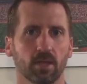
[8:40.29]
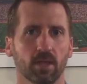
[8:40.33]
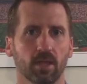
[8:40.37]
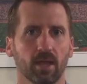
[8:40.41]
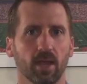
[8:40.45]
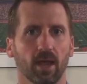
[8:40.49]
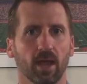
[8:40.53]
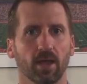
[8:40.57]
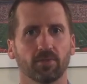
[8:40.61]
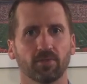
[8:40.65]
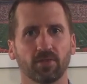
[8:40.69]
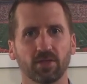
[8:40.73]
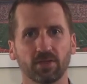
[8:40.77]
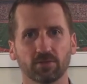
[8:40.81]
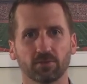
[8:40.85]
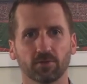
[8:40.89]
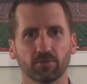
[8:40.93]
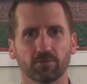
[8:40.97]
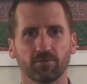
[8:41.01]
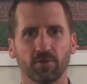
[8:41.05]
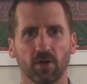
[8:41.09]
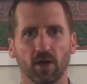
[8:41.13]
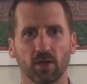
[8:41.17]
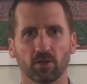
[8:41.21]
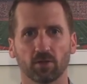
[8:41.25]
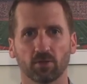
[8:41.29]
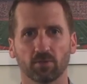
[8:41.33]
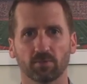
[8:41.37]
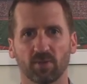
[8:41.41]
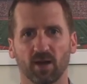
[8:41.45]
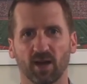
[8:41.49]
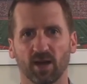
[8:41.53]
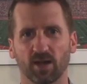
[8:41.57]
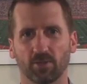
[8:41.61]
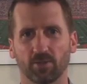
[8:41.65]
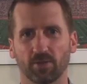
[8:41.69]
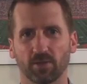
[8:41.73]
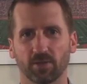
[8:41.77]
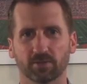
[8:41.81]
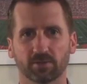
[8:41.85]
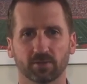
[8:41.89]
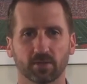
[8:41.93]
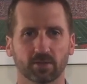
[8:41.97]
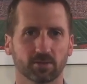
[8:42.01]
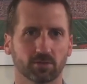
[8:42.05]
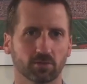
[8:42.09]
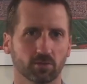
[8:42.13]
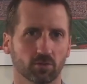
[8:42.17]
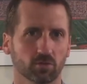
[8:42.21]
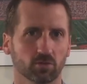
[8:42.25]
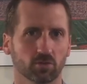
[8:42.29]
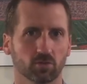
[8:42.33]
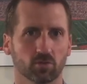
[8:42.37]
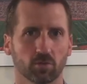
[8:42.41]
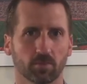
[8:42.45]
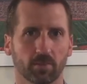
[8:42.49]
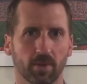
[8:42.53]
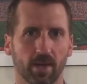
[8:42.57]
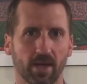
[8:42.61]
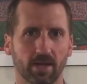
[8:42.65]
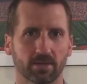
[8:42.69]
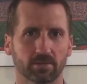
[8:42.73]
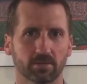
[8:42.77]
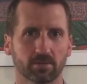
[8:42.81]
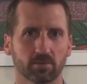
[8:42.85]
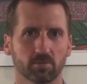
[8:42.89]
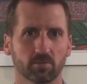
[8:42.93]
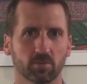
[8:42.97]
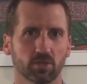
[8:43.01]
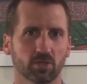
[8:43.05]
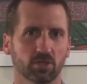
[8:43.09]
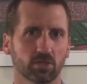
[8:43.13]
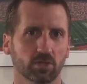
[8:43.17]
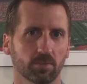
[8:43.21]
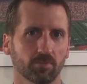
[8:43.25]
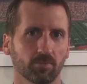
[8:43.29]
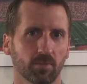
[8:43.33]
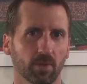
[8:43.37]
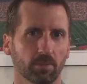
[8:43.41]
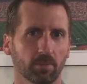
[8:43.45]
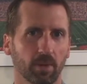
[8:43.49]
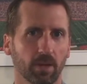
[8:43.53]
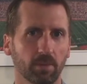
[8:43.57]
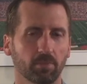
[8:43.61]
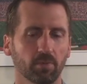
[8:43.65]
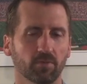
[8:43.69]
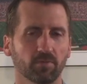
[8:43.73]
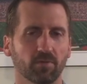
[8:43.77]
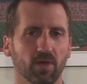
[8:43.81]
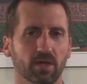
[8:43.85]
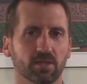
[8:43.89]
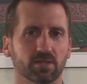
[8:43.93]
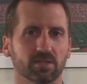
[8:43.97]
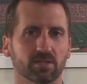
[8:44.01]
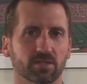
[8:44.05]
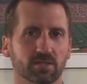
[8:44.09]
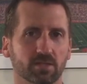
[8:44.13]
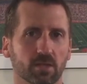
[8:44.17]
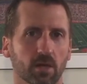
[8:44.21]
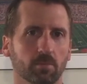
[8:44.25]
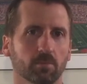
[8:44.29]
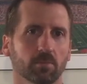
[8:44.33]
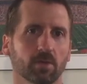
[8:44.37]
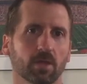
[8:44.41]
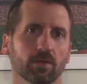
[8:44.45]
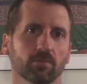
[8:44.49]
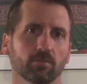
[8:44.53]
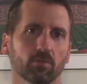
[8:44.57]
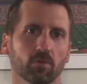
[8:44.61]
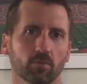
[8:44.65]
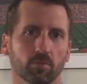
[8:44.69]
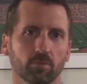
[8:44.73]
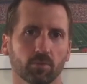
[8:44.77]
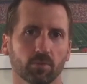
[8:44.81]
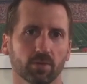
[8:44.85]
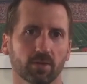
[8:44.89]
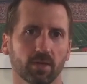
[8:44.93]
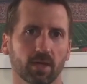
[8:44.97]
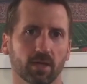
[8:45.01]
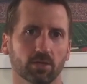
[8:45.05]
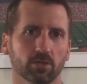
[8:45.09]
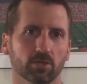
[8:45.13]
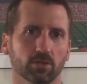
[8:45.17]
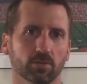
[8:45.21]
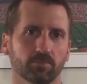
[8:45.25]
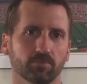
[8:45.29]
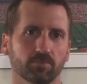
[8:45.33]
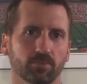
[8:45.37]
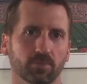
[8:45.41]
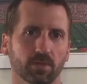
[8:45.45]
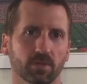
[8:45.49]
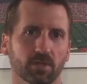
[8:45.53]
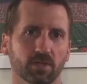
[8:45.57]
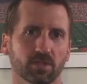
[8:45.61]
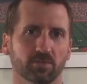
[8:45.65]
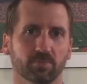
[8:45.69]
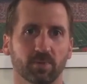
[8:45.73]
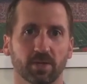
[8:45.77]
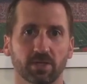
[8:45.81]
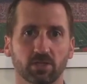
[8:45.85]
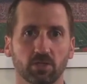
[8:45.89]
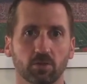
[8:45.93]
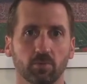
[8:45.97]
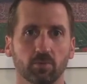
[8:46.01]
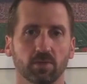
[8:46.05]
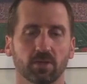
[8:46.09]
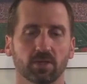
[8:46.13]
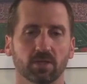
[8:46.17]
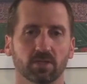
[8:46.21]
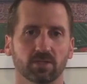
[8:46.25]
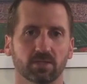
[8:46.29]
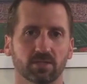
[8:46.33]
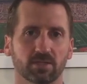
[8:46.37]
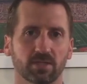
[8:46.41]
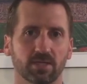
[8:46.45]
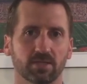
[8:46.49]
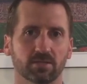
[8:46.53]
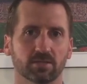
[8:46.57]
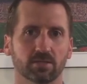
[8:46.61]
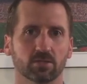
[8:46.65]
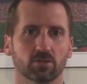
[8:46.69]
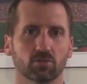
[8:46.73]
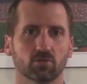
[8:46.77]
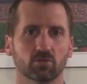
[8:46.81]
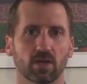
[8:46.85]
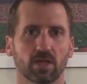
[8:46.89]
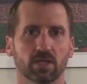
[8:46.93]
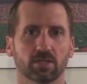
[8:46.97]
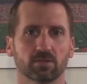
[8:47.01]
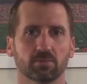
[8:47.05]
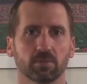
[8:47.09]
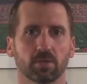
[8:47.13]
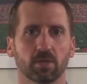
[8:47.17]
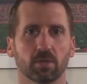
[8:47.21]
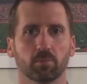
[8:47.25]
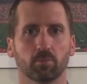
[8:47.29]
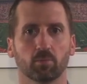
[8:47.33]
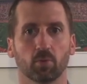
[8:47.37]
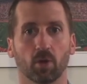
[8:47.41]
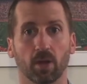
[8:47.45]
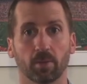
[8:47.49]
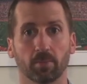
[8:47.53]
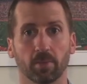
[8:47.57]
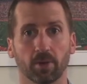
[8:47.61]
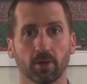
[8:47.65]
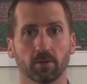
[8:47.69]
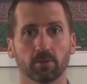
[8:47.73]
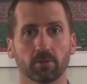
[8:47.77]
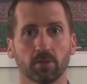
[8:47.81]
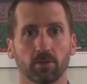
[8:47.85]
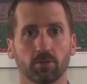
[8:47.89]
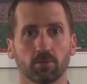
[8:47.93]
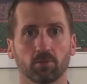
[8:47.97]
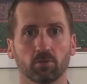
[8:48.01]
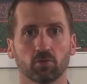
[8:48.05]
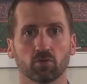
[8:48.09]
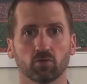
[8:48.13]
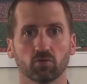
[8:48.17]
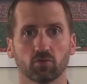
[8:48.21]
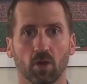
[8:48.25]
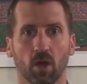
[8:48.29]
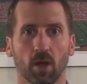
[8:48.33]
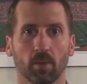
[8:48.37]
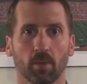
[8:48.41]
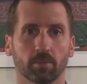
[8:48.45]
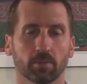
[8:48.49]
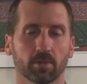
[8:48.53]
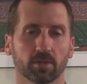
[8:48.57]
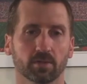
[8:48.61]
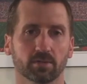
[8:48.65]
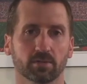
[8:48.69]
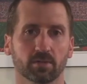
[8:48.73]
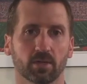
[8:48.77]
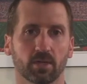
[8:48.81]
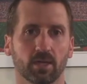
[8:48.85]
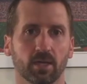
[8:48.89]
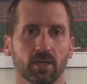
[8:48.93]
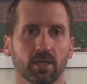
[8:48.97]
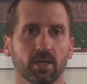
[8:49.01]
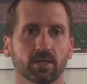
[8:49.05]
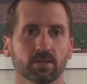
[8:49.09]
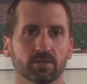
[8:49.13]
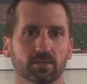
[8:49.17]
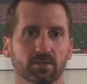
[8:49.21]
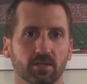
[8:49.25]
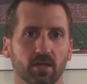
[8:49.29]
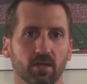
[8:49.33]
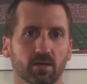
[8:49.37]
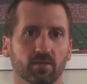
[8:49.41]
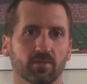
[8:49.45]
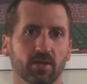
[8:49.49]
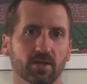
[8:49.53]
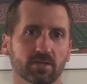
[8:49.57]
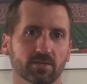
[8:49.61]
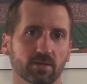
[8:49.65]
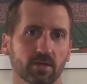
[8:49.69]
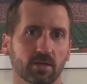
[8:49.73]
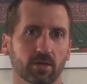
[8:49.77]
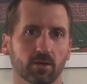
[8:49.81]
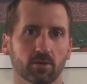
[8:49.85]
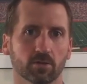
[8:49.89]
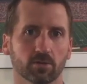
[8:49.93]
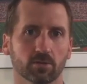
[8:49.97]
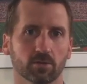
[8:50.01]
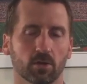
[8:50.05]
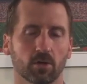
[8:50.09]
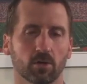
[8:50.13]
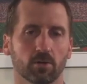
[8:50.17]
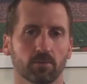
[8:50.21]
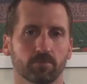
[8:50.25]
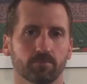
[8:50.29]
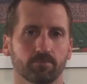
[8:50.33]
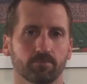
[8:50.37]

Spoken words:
And these are followed by things like surgical masks, which might provide some level of protection, especially when the disease is transmitted primarily through droplets instead of as an aerosol.